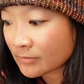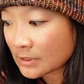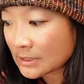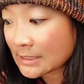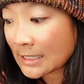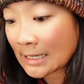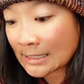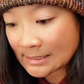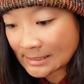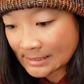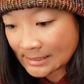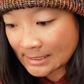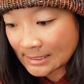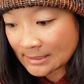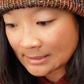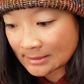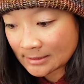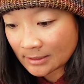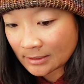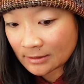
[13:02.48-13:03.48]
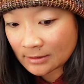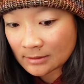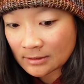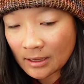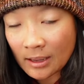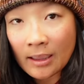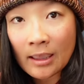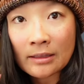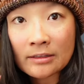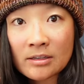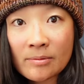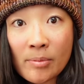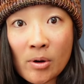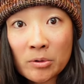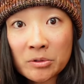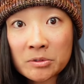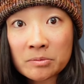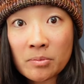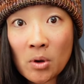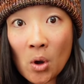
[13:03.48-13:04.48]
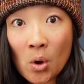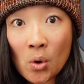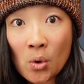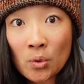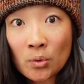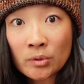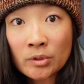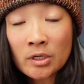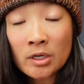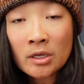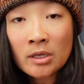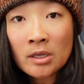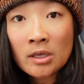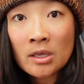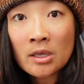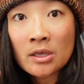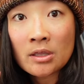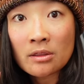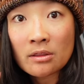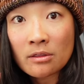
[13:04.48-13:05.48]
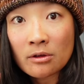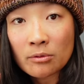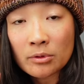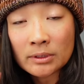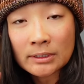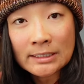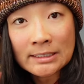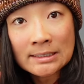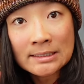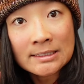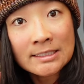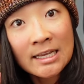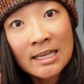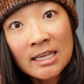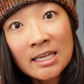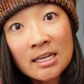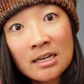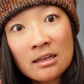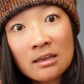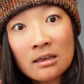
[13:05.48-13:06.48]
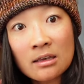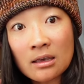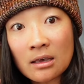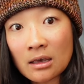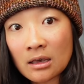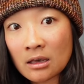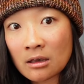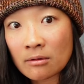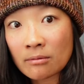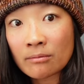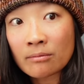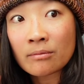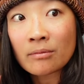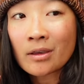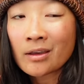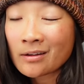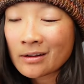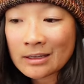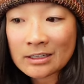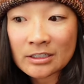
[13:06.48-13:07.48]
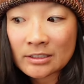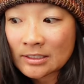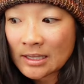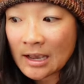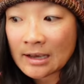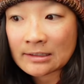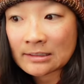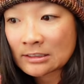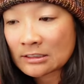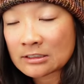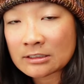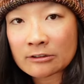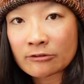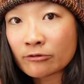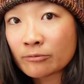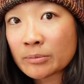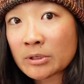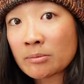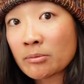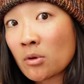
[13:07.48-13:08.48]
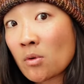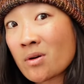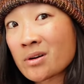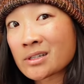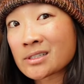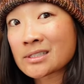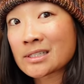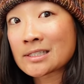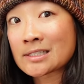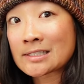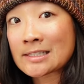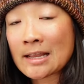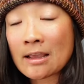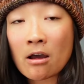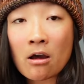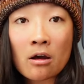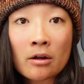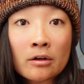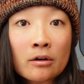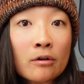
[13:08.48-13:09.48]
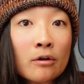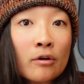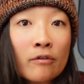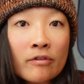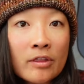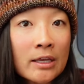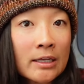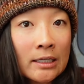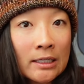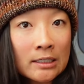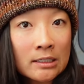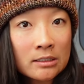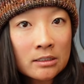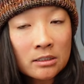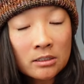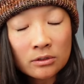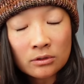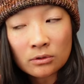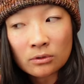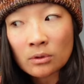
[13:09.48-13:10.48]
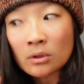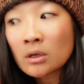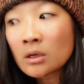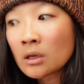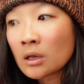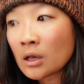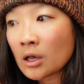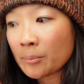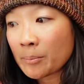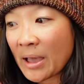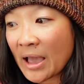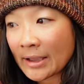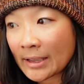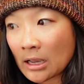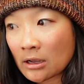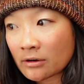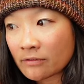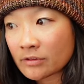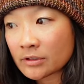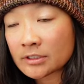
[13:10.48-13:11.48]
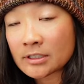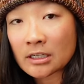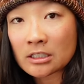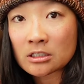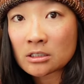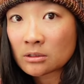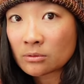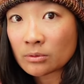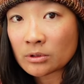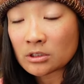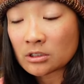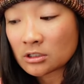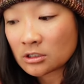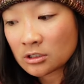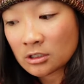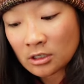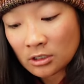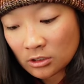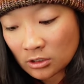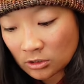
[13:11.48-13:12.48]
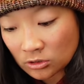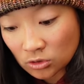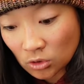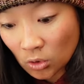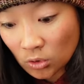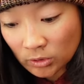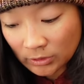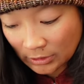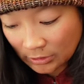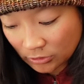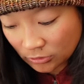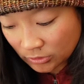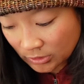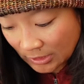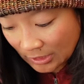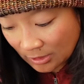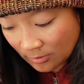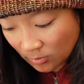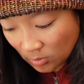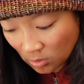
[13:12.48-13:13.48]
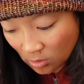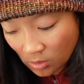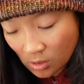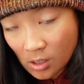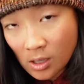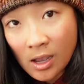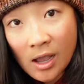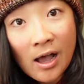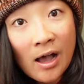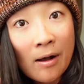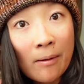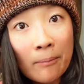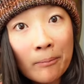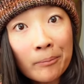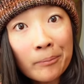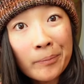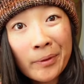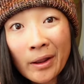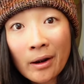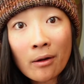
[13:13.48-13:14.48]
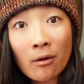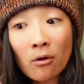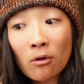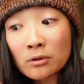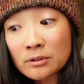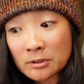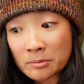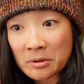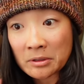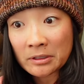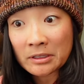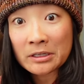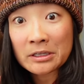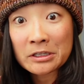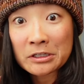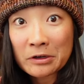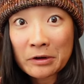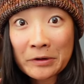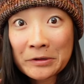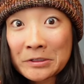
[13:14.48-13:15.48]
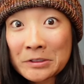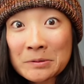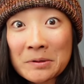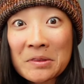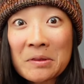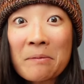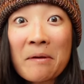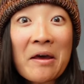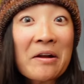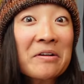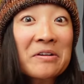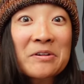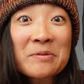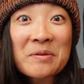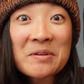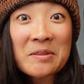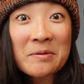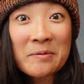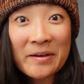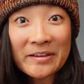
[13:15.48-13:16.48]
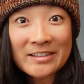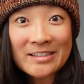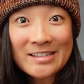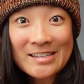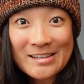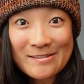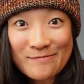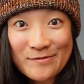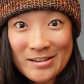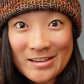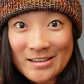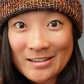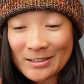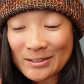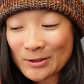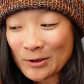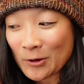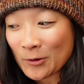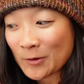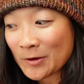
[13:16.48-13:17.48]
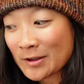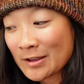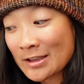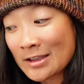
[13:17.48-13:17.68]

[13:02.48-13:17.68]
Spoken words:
test it, since I had to postpone the release date, and I just asked if people wanted to stay on or if they needed to back out of the test, which is totally understandable, but ultimately I just want the pattern to be the best it can be. So